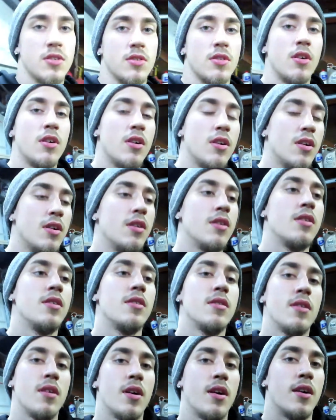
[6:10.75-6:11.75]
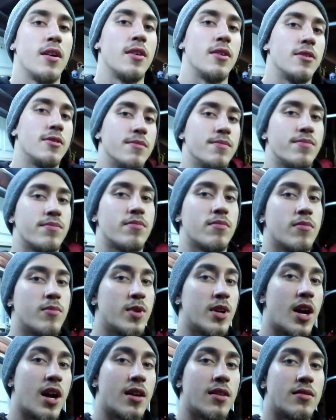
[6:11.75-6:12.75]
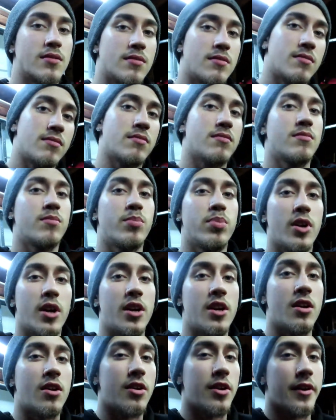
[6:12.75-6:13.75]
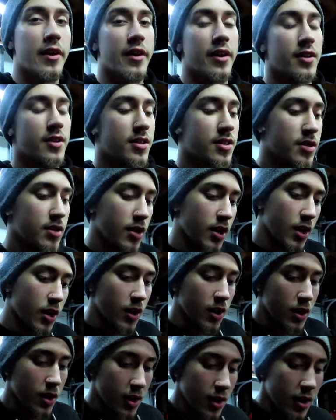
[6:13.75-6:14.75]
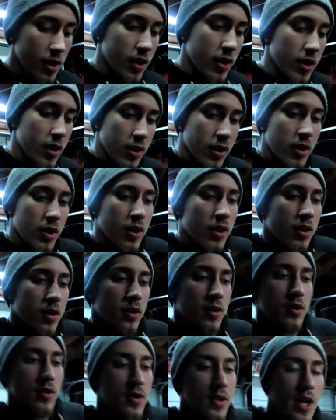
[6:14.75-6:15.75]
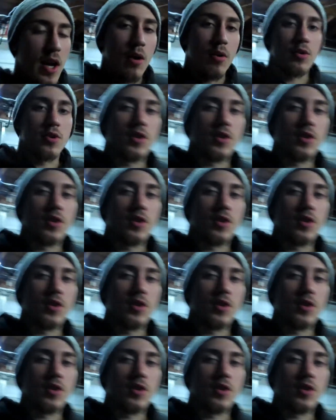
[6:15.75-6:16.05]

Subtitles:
at all. We got plenty clearance. So now we're